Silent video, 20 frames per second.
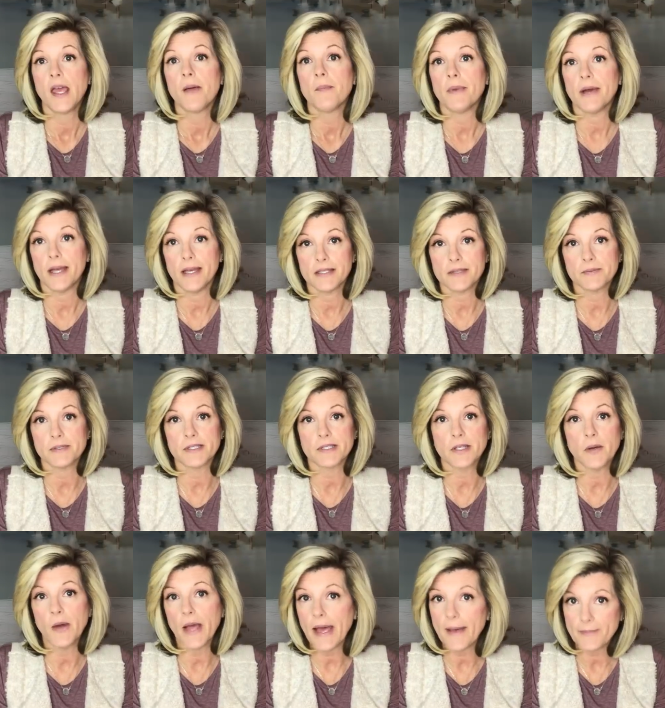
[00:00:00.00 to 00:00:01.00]
My husband's
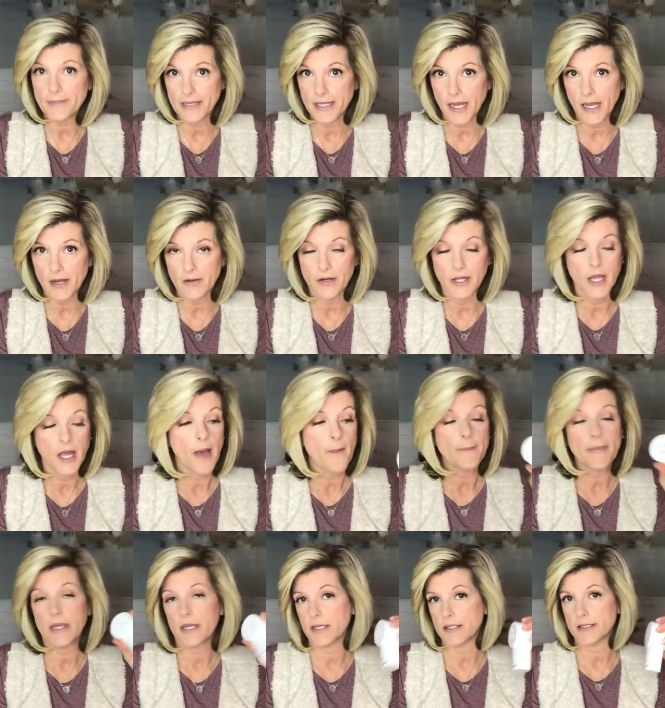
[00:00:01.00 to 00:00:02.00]
so happy now
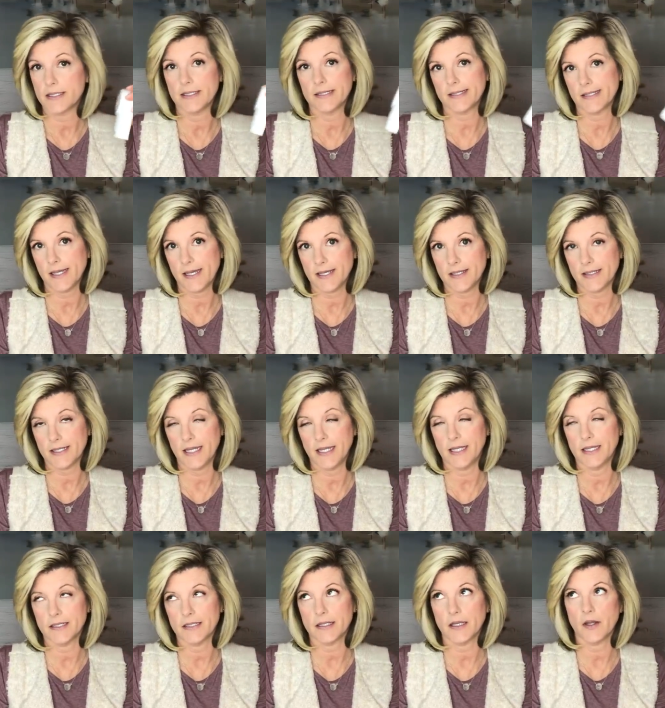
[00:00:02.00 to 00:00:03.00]
because he says he
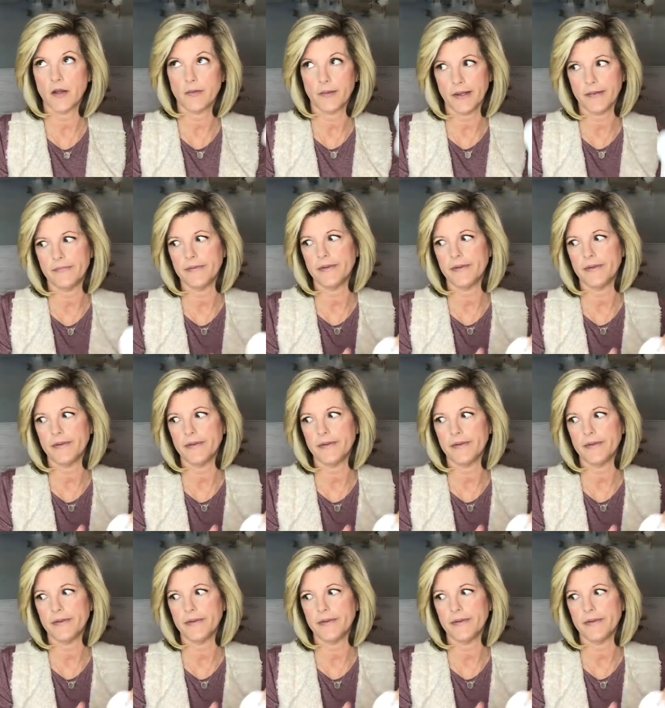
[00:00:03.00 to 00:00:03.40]
gets to go to bed